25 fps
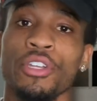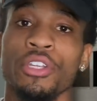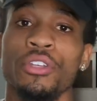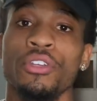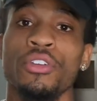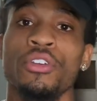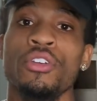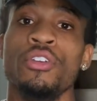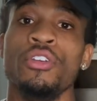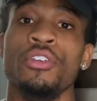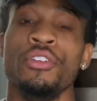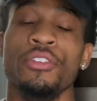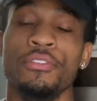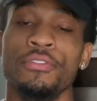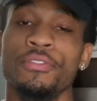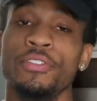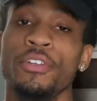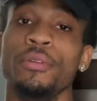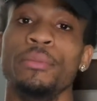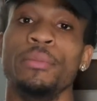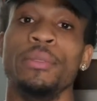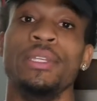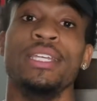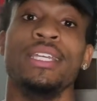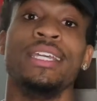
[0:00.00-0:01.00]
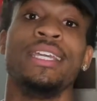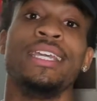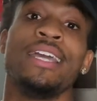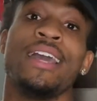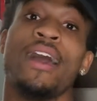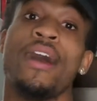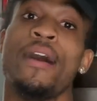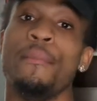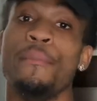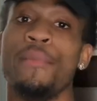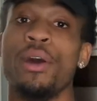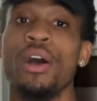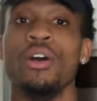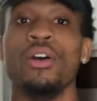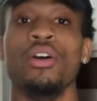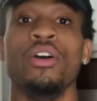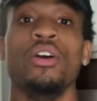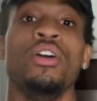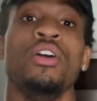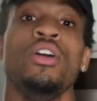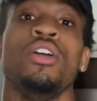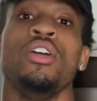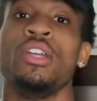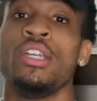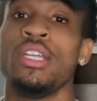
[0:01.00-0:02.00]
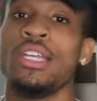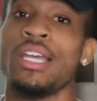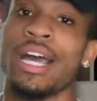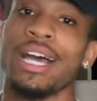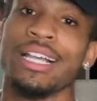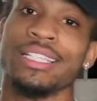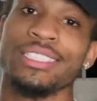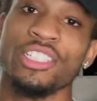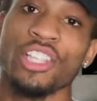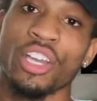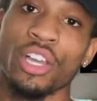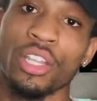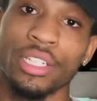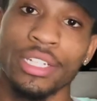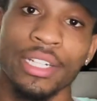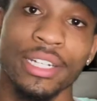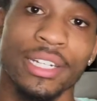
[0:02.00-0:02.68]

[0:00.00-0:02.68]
You feel me? I'm out. I'll see y'all in